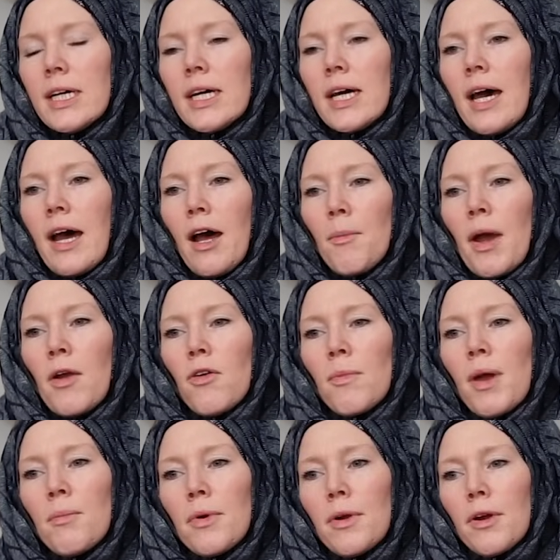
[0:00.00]
I
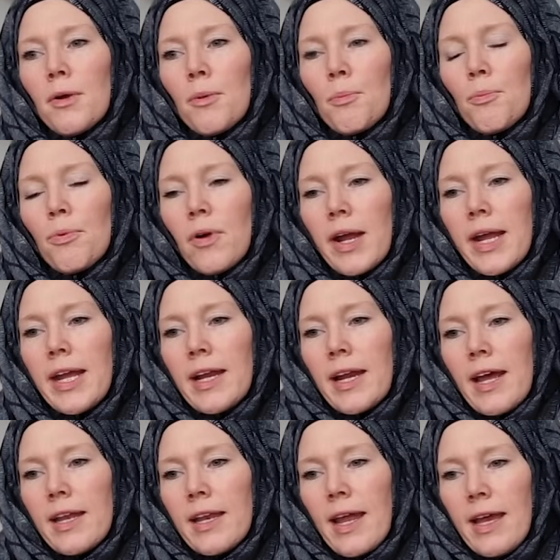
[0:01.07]
remember praying
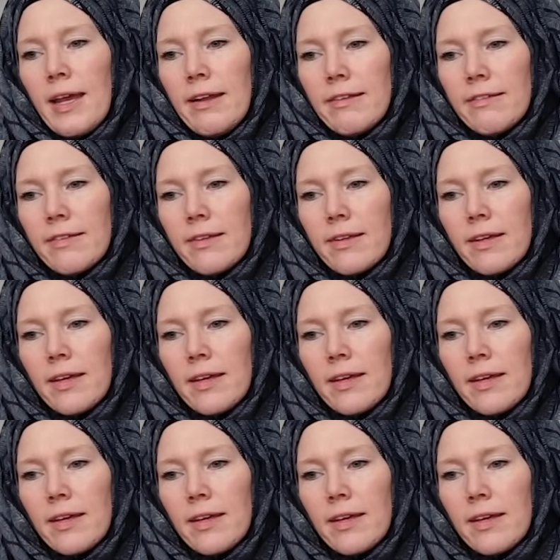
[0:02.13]
at night